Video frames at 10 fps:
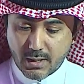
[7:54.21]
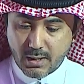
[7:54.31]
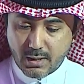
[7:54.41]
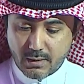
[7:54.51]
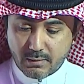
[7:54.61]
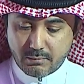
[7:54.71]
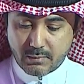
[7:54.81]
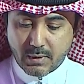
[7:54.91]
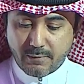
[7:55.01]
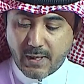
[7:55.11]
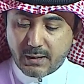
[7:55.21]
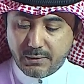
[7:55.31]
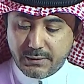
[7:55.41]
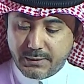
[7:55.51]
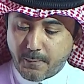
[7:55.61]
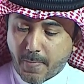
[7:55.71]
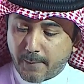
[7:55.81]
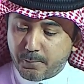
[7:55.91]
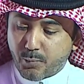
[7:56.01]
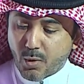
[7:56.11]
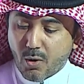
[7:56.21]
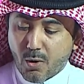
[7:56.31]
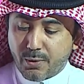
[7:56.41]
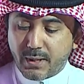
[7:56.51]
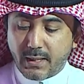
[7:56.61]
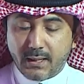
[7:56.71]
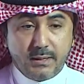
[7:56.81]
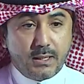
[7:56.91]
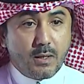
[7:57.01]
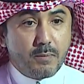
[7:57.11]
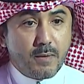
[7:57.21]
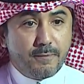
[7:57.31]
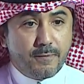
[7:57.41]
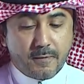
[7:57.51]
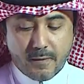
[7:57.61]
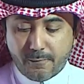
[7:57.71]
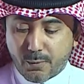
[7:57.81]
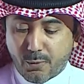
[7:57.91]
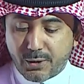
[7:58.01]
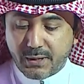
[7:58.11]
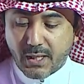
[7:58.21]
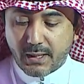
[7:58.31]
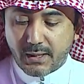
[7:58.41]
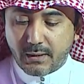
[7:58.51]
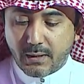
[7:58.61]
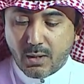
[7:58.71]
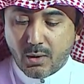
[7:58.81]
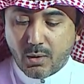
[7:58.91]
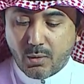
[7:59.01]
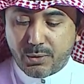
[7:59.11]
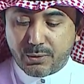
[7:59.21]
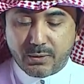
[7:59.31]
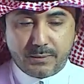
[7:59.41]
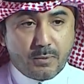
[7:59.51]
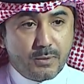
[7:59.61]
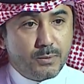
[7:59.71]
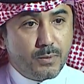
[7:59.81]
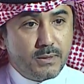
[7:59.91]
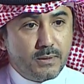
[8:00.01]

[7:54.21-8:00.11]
values, or an LDL above 4.9, which correspond to 190